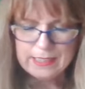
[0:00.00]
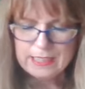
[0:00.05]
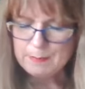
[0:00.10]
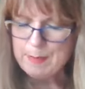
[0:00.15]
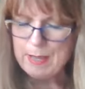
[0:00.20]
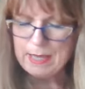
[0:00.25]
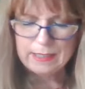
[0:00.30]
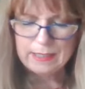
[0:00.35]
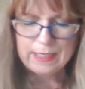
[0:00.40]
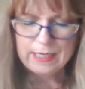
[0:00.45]

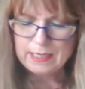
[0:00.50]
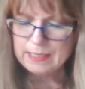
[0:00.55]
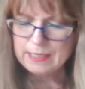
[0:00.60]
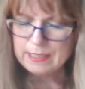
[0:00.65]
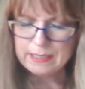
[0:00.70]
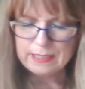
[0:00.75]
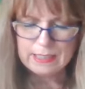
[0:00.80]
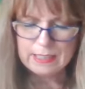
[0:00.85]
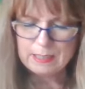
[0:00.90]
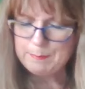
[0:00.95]
expect the
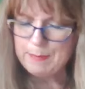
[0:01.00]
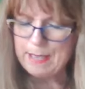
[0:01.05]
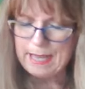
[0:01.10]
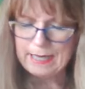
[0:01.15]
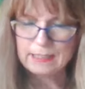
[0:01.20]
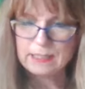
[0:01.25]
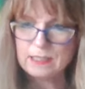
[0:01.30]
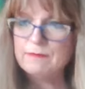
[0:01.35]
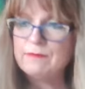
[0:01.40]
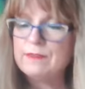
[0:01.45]

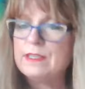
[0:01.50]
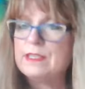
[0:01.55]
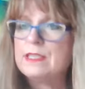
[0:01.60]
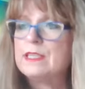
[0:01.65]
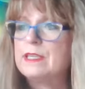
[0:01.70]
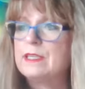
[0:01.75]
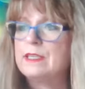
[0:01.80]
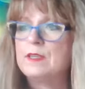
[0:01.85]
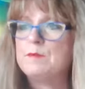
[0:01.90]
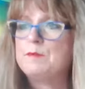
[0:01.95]
unexpected.
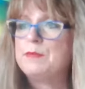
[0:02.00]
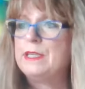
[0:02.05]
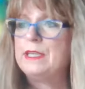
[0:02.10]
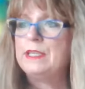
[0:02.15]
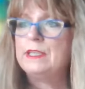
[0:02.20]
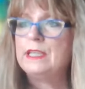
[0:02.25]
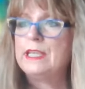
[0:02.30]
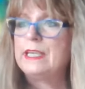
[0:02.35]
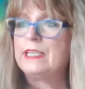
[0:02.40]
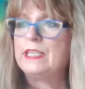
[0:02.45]
It's going to
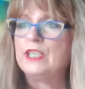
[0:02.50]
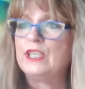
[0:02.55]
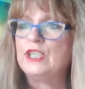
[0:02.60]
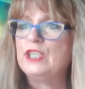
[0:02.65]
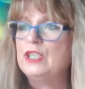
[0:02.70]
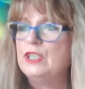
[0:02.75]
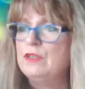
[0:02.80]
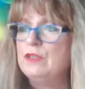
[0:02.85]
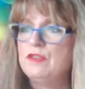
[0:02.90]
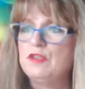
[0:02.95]
be like a
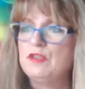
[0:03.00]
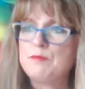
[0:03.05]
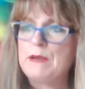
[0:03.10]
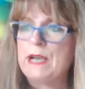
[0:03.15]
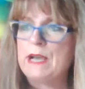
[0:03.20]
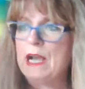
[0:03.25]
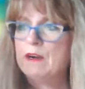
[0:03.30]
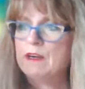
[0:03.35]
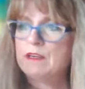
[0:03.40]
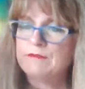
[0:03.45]
huge,
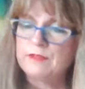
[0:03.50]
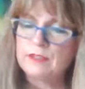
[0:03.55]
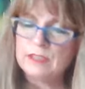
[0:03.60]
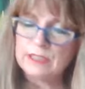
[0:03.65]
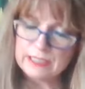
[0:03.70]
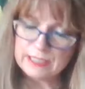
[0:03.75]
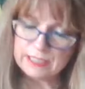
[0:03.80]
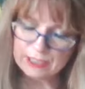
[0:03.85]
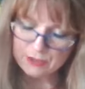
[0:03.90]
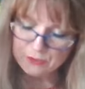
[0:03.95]
powerful,
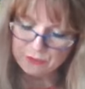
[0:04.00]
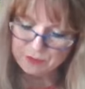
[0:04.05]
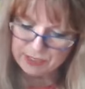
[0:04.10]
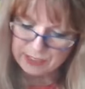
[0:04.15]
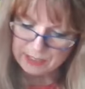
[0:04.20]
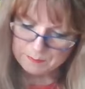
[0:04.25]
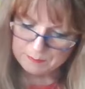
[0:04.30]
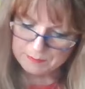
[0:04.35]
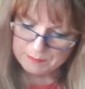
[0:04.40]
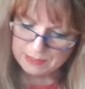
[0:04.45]

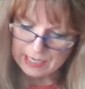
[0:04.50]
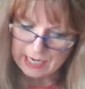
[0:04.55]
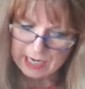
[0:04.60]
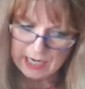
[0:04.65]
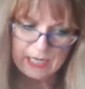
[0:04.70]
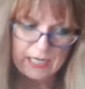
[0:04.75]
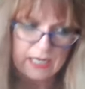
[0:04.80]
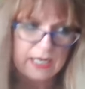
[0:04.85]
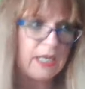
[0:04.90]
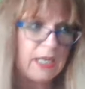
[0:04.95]
extreme
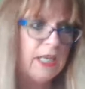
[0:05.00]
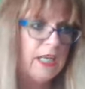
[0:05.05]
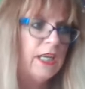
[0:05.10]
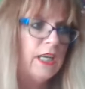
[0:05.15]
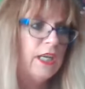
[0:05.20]
day